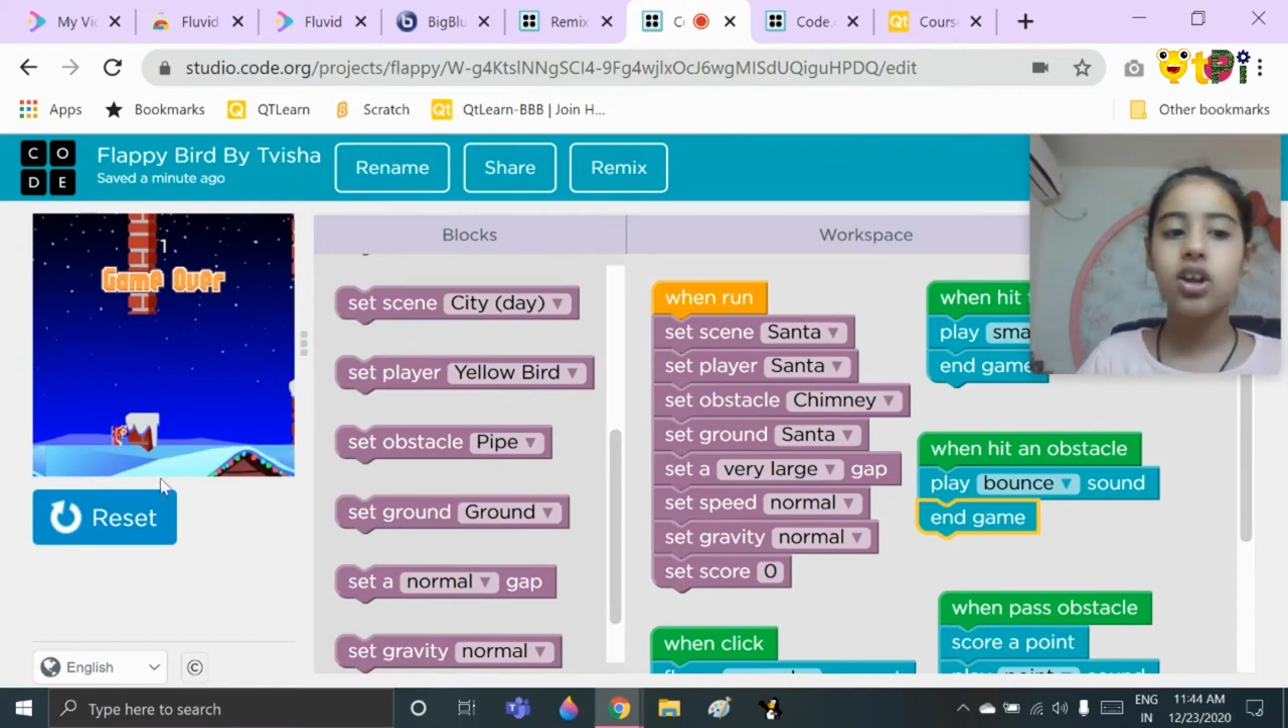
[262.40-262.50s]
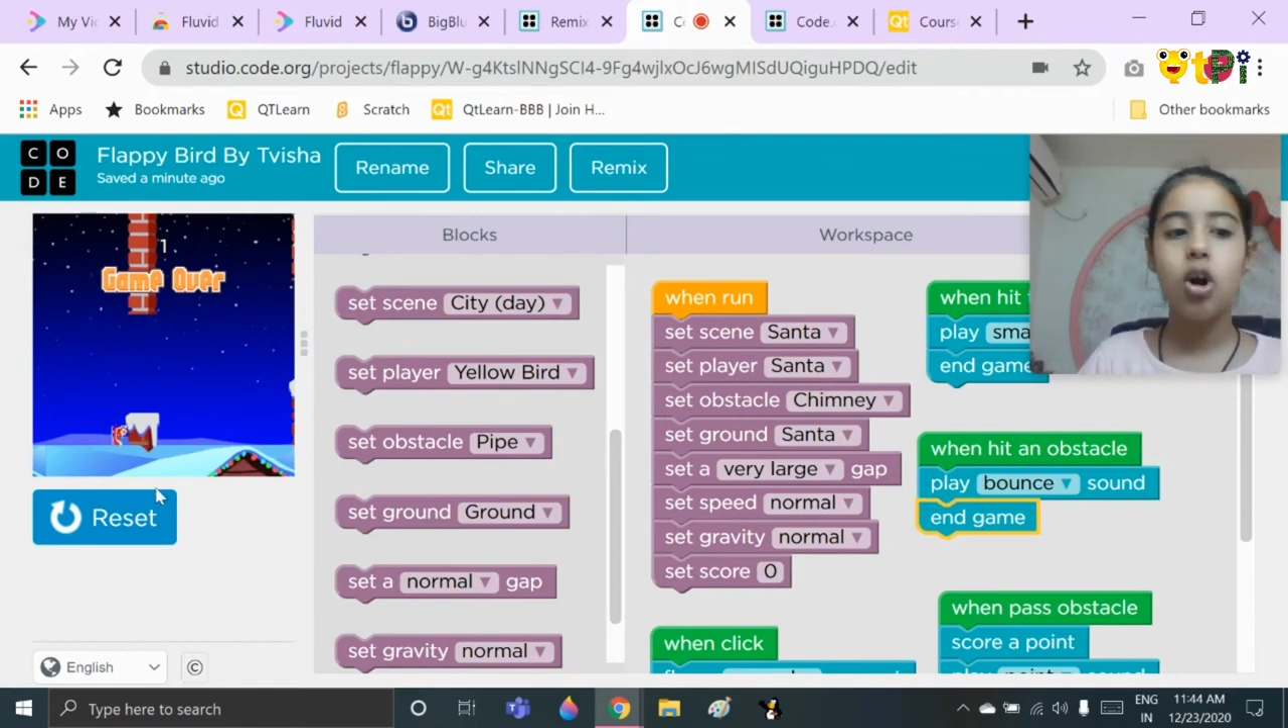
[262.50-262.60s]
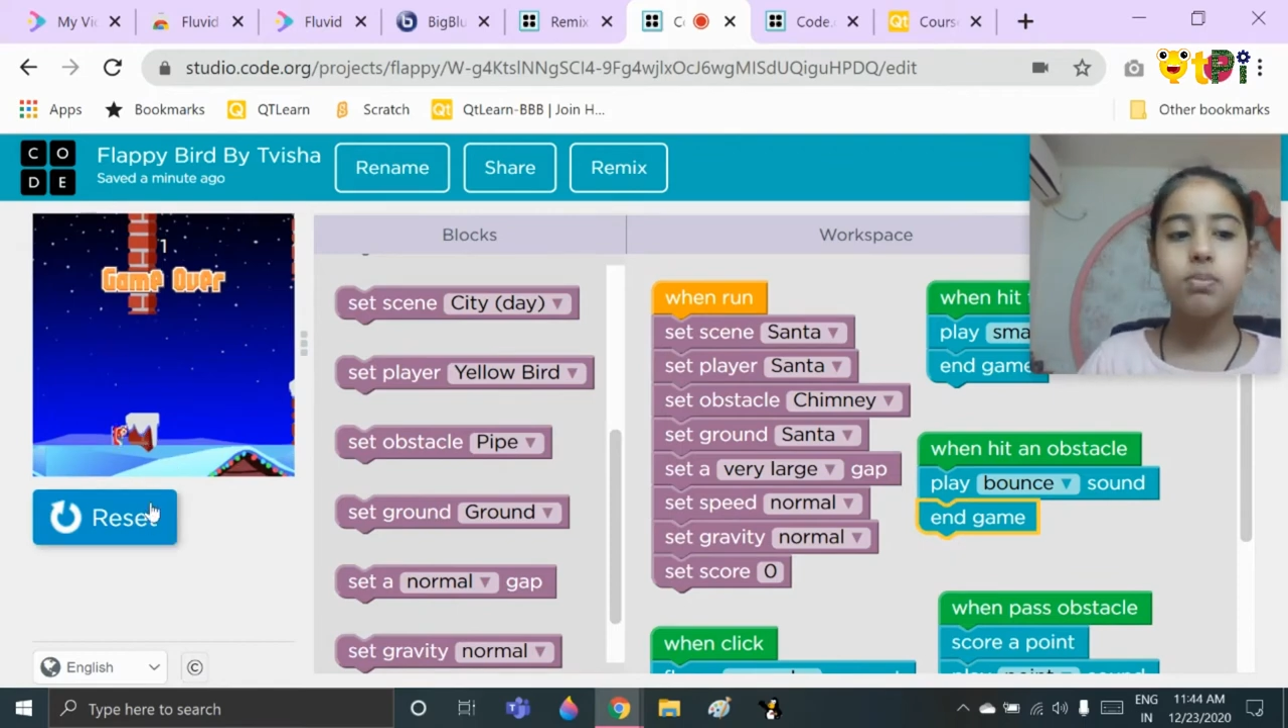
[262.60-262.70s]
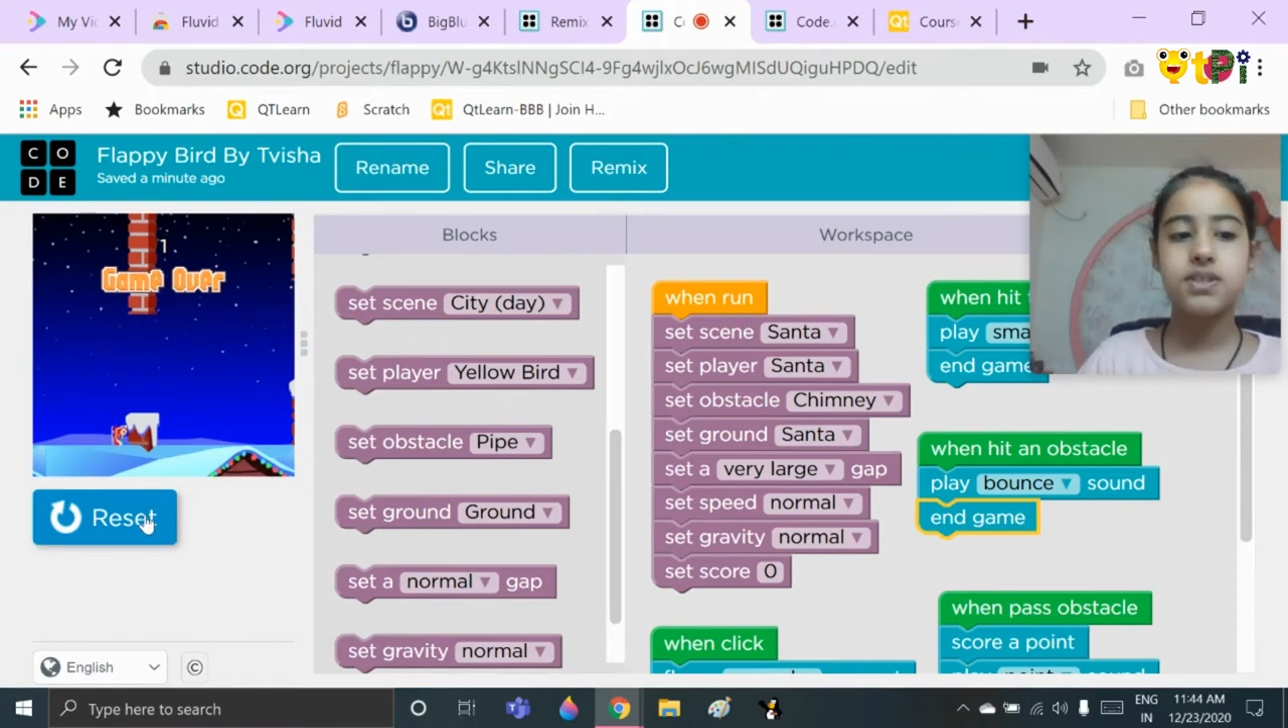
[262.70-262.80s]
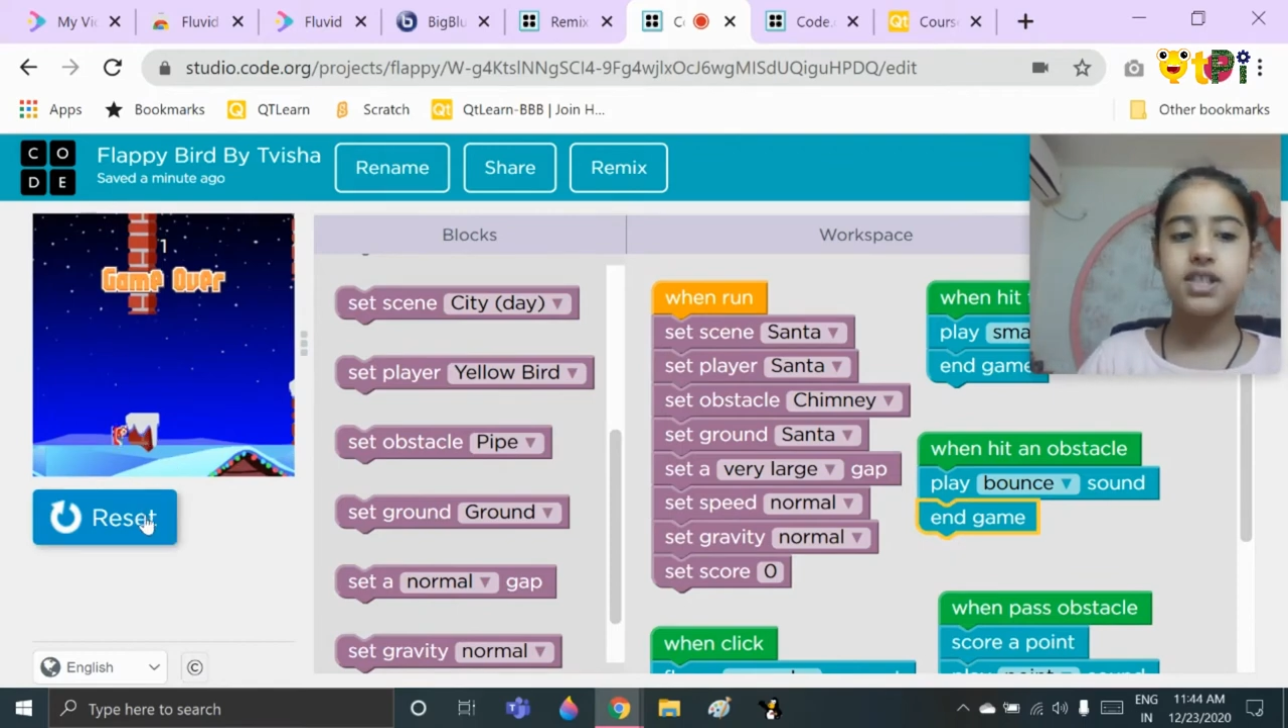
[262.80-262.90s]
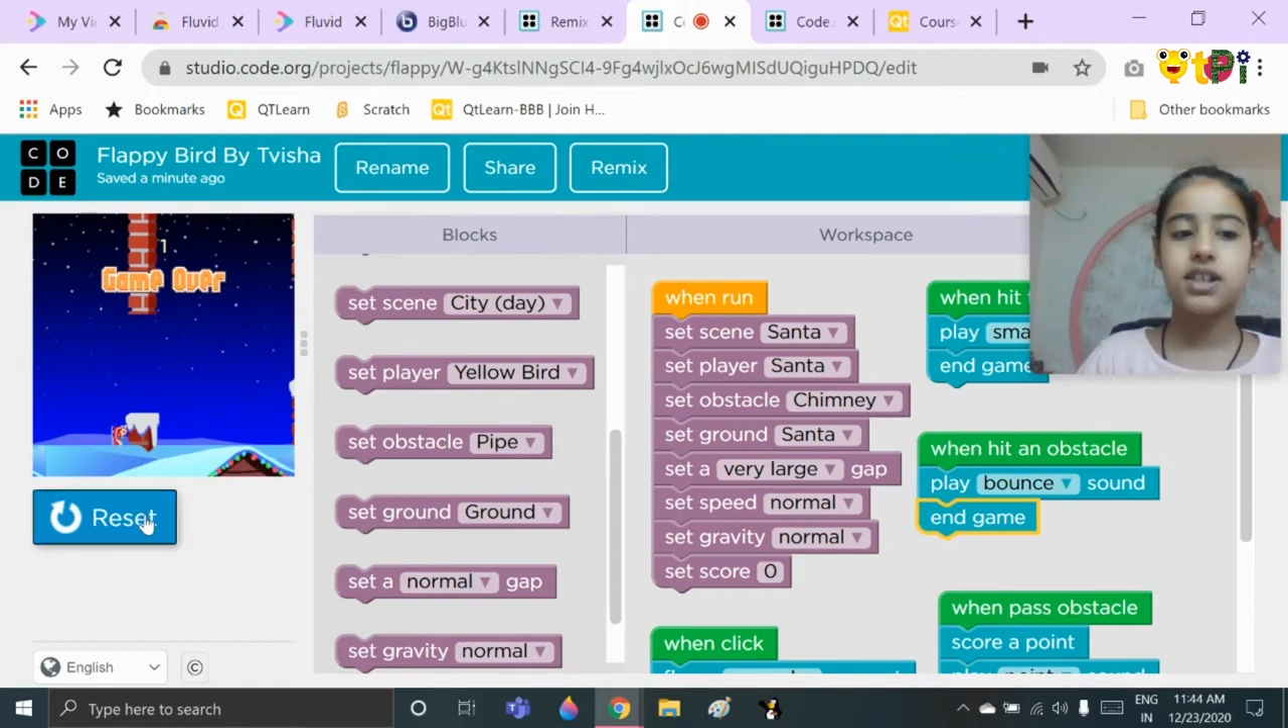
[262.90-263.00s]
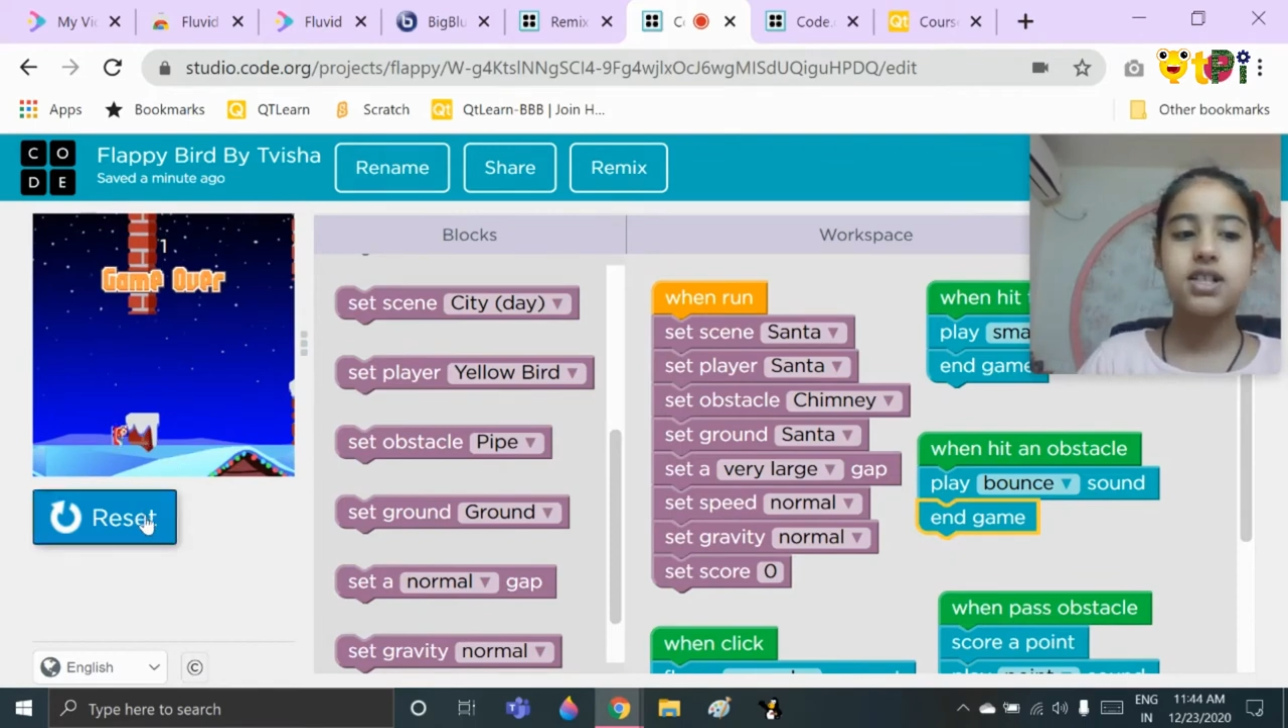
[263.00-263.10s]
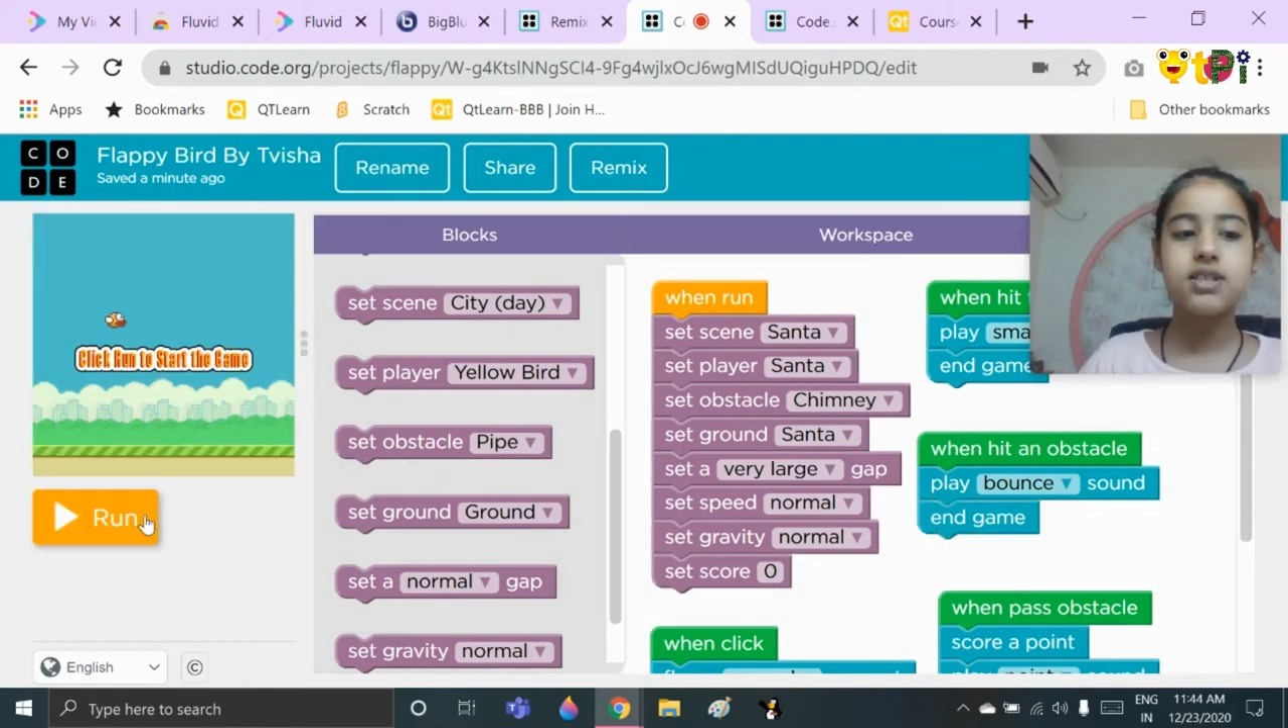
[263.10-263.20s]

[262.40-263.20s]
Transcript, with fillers: obstacles